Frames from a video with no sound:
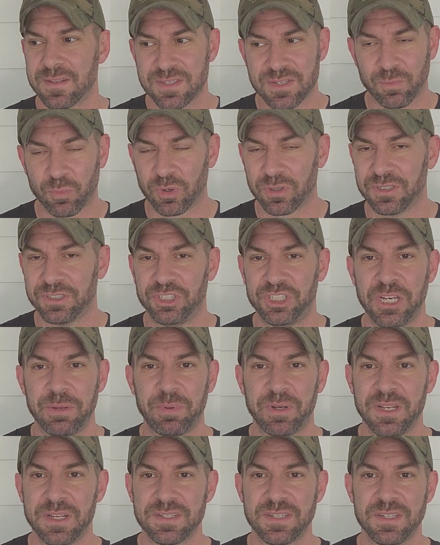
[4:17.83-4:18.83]
really cheap
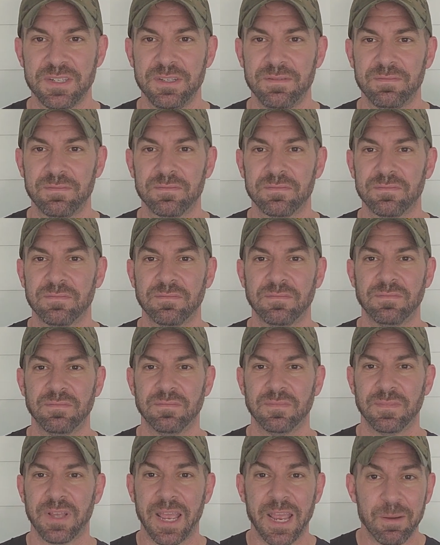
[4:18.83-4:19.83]
and easy
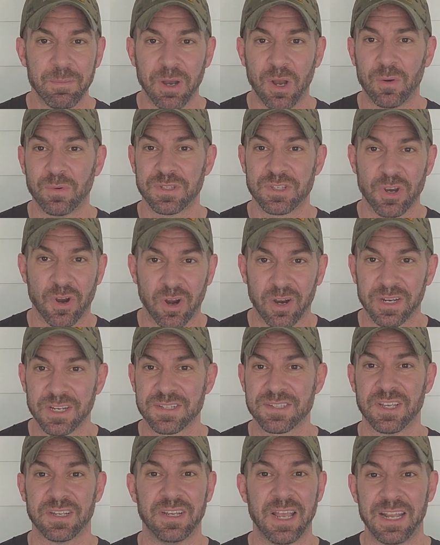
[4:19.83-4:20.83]
ammo and
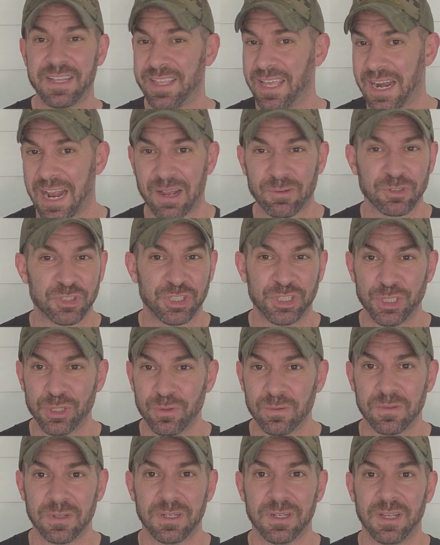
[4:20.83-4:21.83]
targets, and get out and
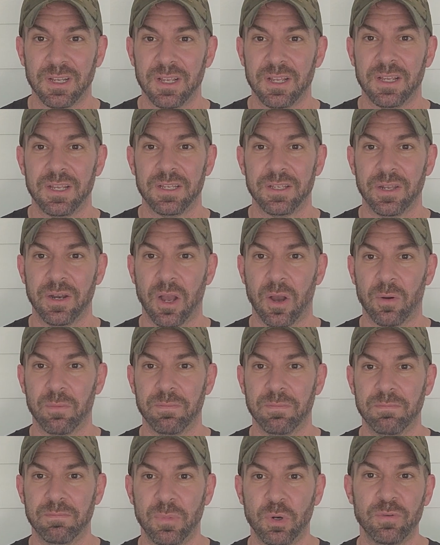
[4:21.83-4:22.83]
shoot. You know,
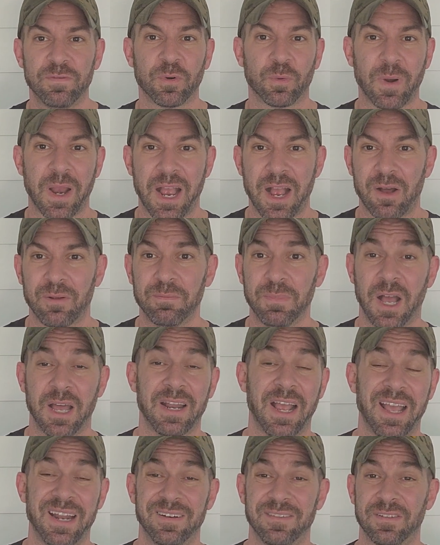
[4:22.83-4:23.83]
move around
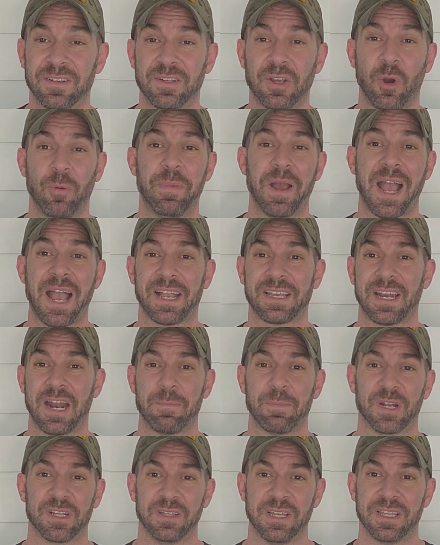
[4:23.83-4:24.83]
and go back, and
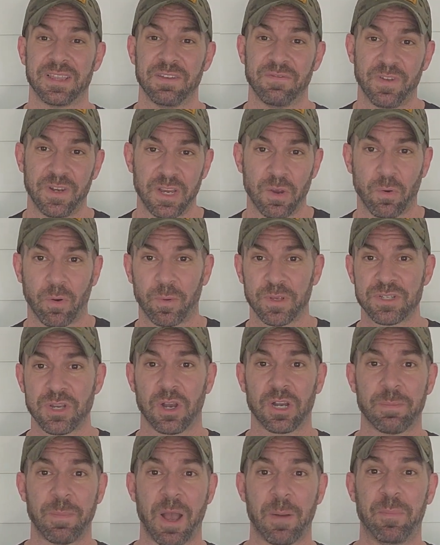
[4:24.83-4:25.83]
I'm going to link the video where we
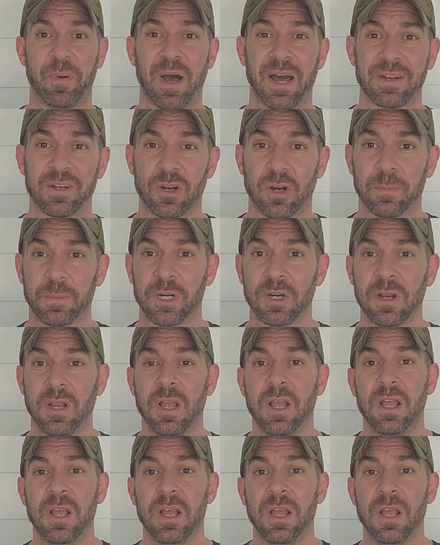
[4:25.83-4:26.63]
talk about body armor.